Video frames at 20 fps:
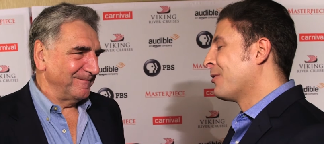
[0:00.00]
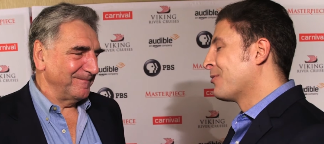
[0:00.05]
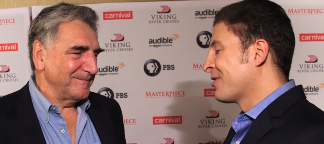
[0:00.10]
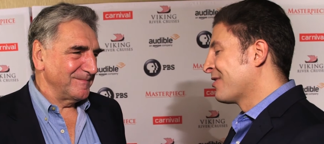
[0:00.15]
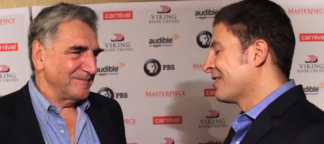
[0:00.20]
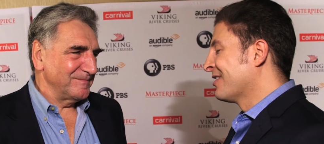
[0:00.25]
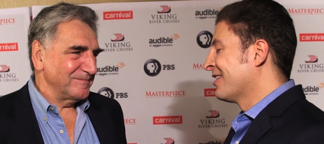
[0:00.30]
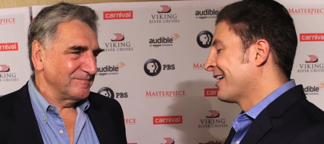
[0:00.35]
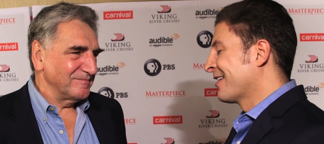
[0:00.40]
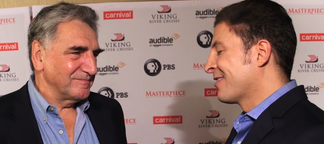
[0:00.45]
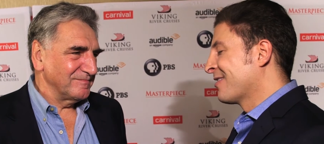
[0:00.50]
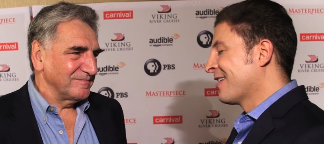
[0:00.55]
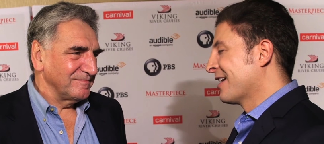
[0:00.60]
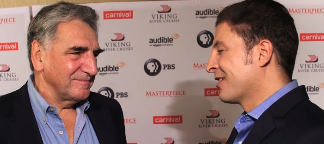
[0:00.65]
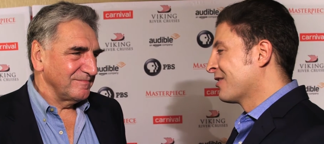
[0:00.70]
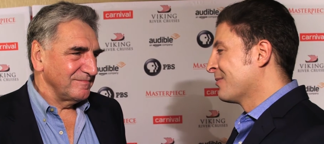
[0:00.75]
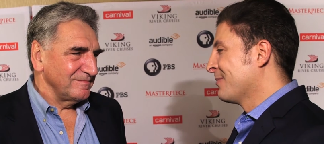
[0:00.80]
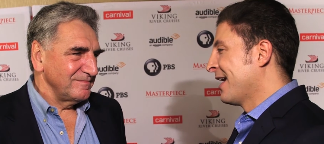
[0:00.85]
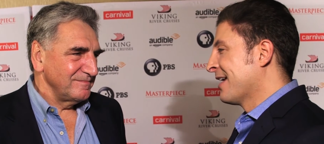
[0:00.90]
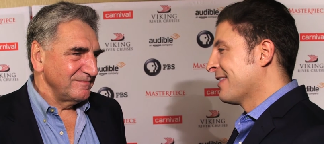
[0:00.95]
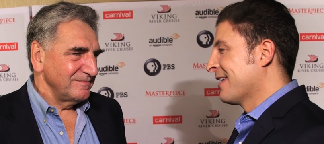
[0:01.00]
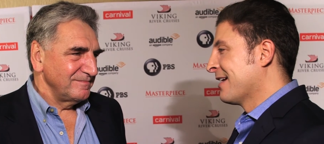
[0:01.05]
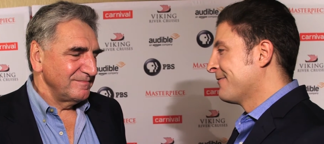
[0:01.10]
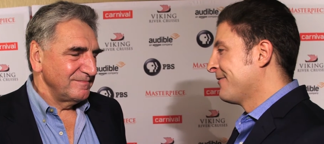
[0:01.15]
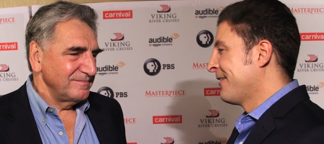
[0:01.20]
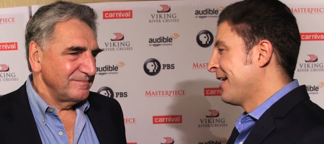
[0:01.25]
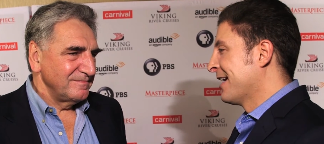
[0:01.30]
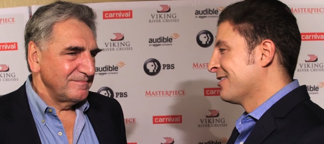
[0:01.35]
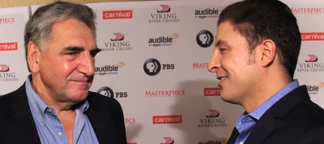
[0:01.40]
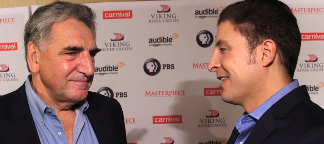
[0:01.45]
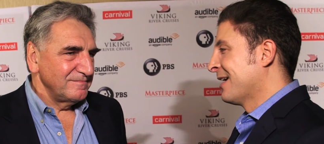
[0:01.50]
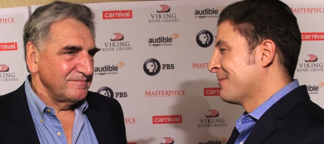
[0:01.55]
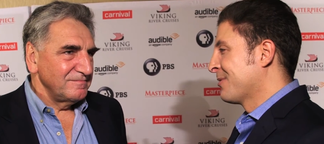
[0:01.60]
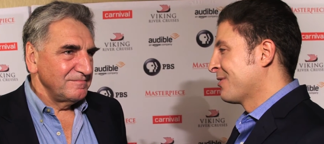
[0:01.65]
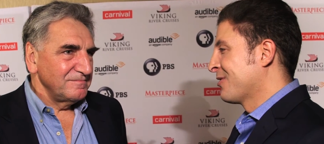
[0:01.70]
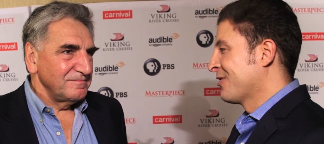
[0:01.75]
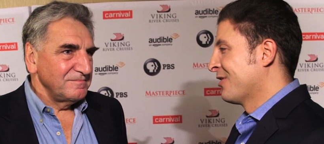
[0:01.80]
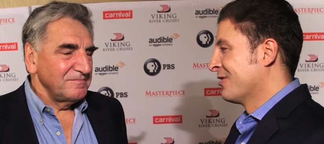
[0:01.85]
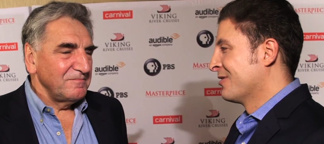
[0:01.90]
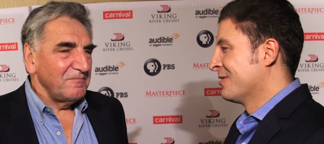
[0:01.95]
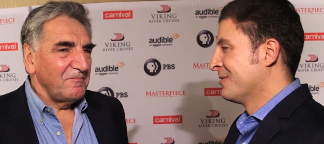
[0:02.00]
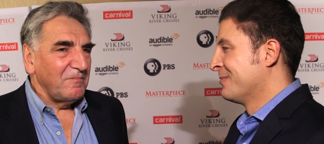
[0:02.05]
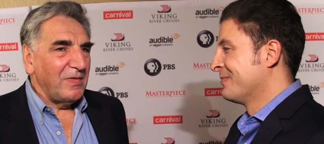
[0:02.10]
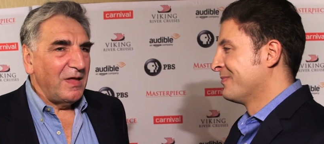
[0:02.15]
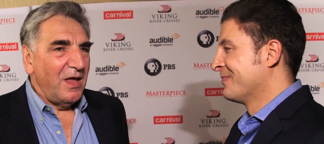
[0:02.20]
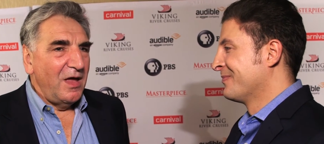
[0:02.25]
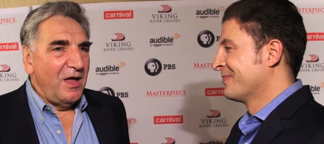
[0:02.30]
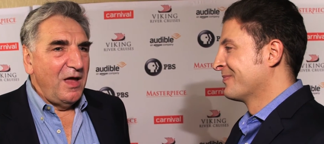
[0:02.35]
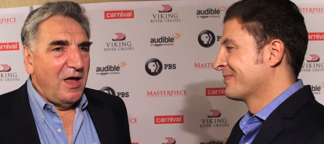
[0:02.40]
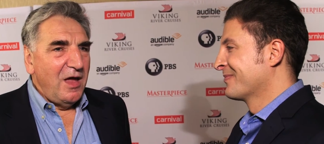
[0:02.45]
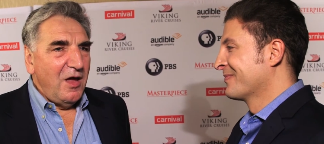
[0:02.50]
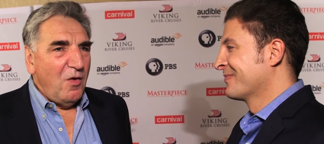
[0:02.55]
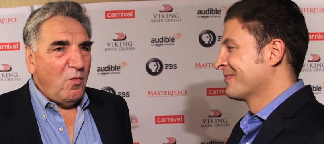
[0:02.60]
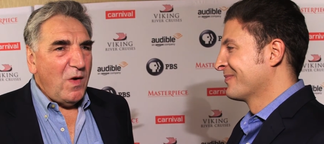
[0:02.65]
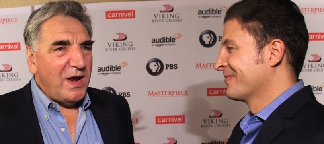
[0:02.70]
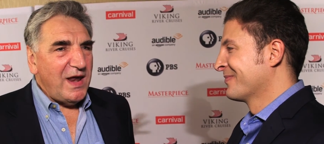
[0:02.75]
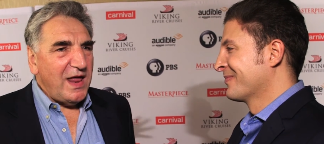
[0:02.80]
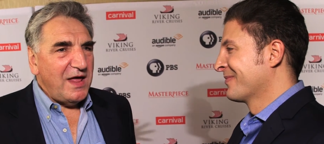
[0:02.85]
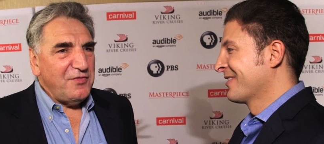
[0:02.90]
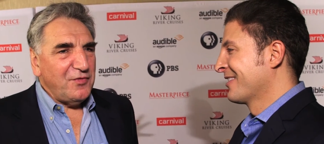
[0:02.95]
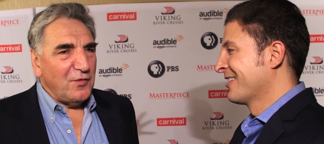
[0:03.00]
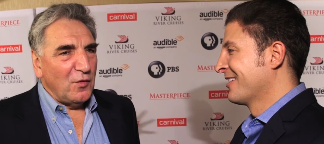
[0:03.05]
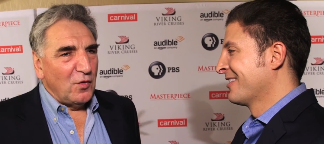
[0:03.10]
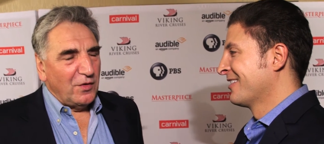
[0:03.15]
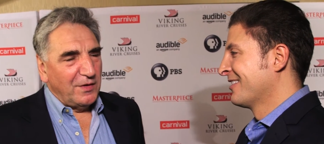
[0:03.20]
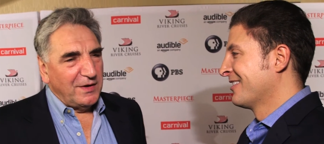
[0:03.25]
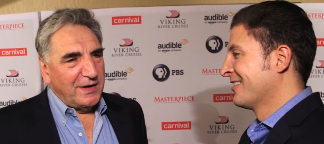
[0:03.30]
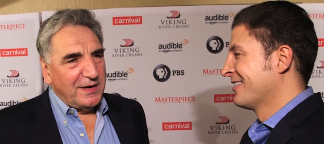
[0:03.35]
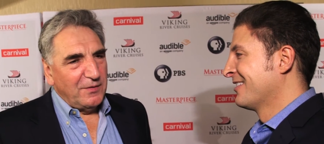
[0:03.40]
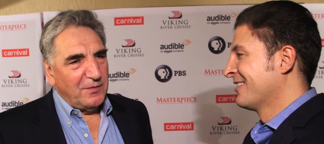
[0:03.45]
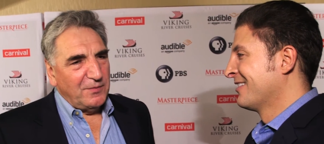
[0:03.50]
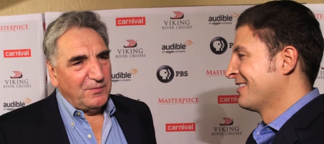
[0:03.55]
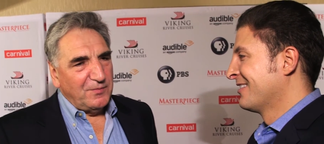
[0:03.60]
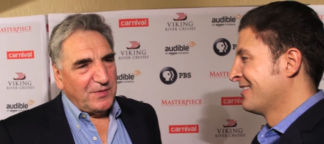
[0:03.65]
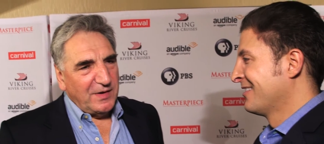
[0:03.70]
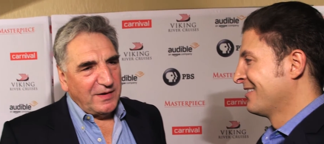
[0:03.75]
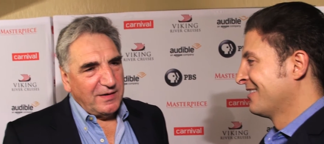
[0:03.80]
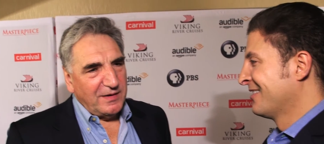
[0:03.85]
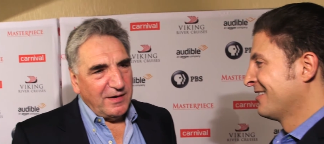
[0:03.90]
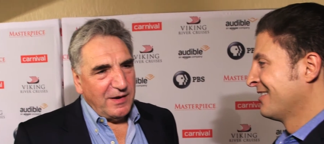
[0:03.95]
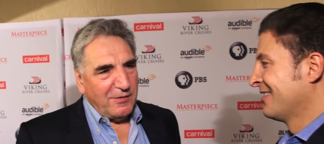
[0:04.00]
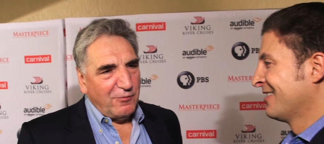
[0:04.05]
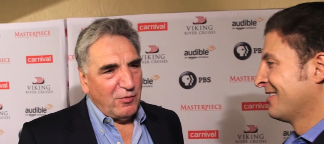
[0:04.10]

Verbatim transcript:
Speaker 1: was it like saying goodbye that final episode?
Speaker 2: Well, I thought it, uh, it